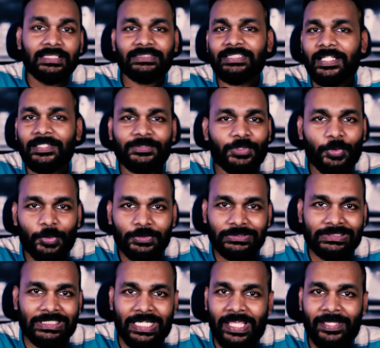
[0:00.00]

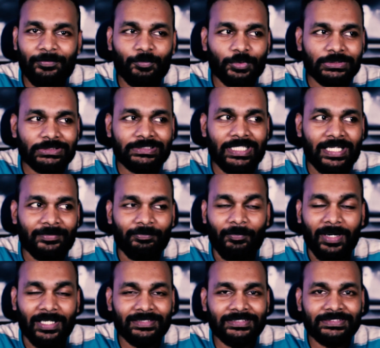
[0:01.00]
Sadhguru's claim was that
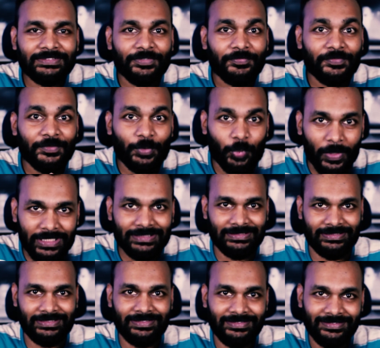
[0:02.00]
mothers of
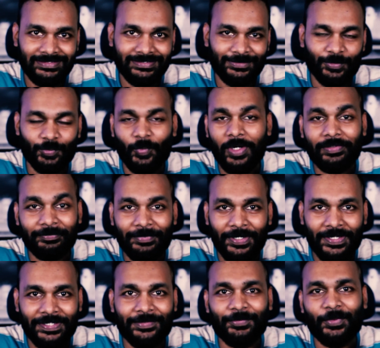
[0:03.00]
twins, one
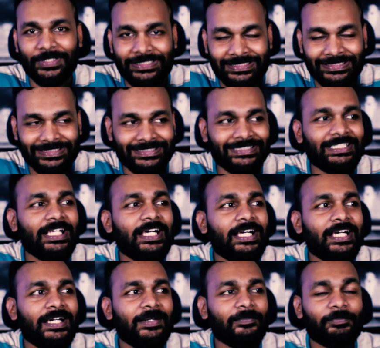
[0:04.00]
boy and one girl,
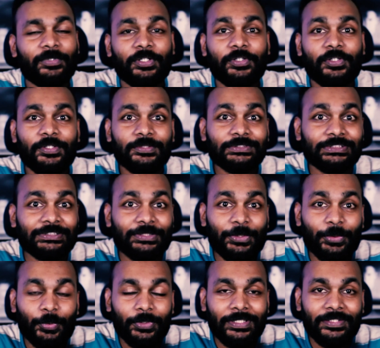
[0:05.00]
produce
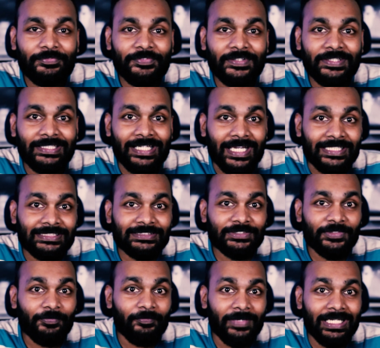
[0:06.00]
two different
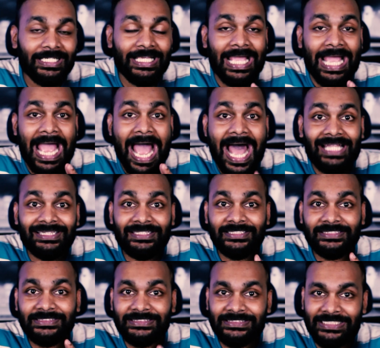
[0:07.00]
kinds of milk at
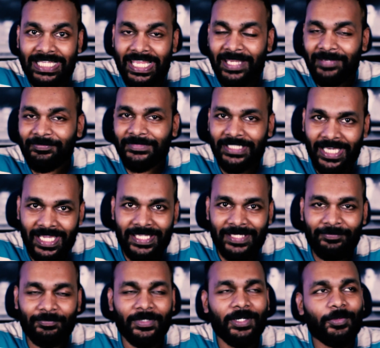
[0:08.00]
the same
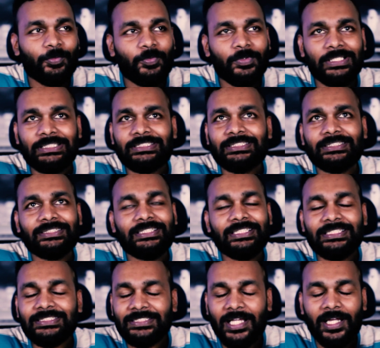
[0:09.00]
time, which
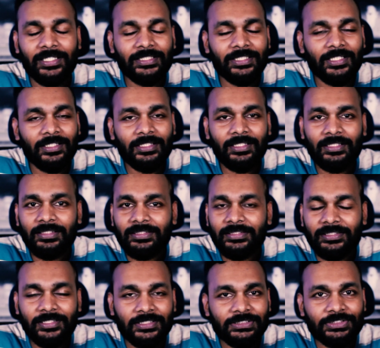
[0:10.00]
this article
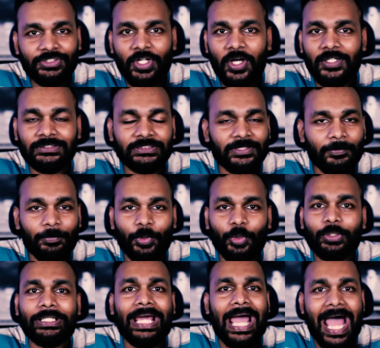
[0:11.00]
does not
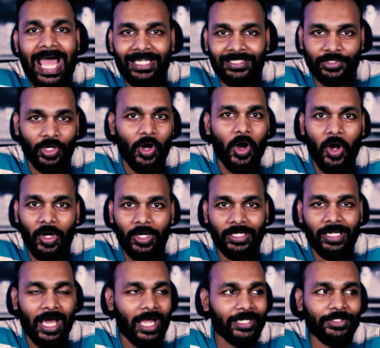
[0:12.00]
support at
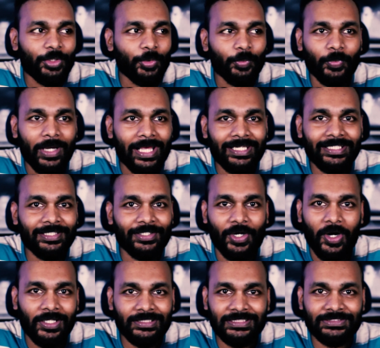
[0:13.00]
all. I don't know where it
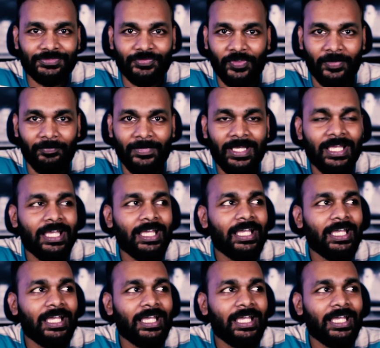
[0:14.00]
got this from.